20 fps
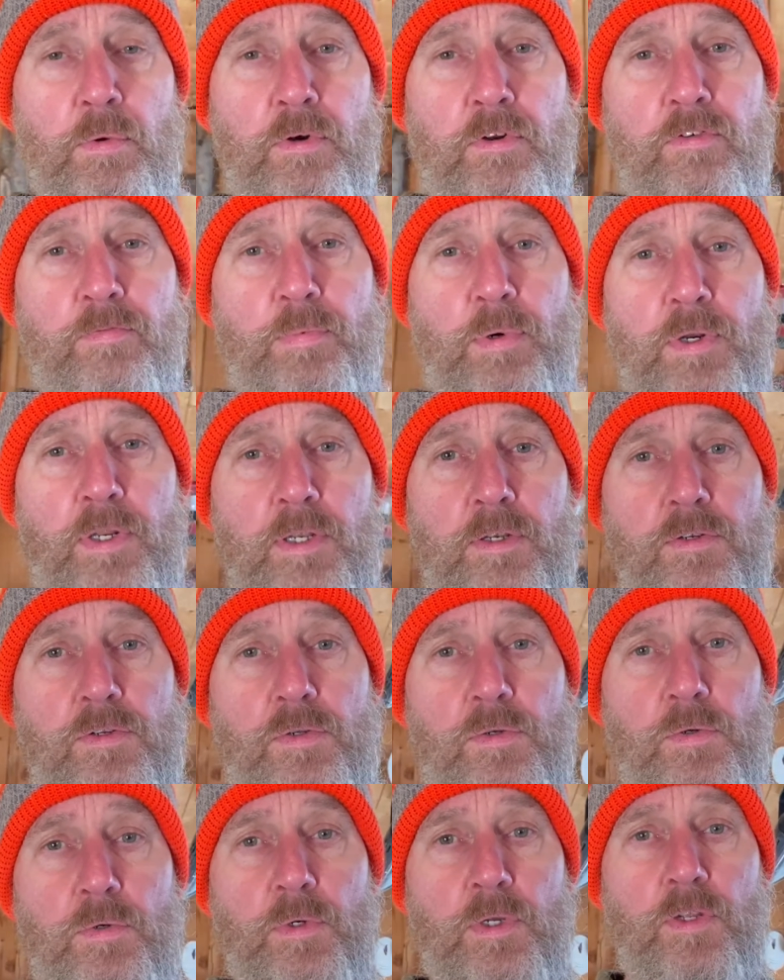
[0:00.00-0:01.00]
have put
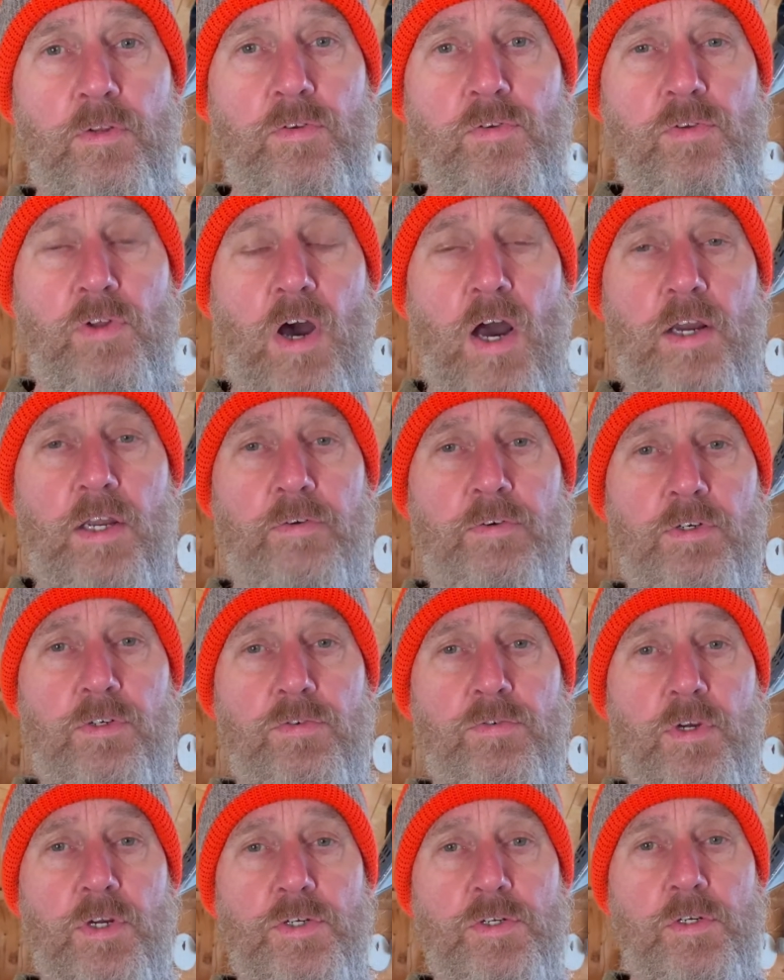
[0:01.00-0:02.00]
into his hockey
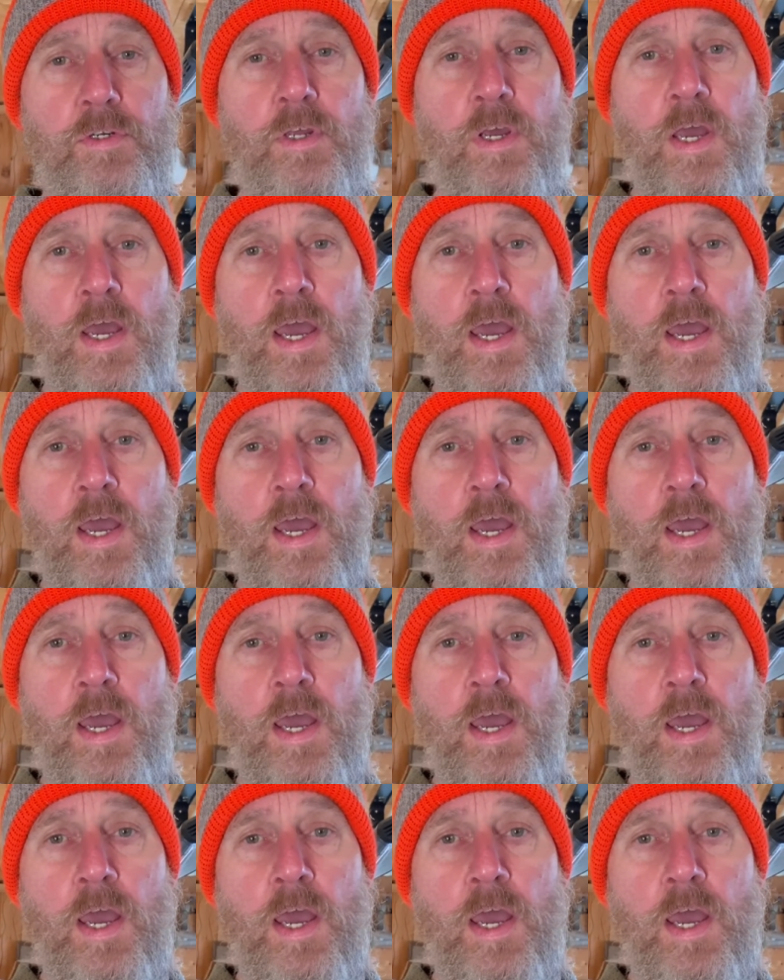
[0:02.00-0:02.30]
registration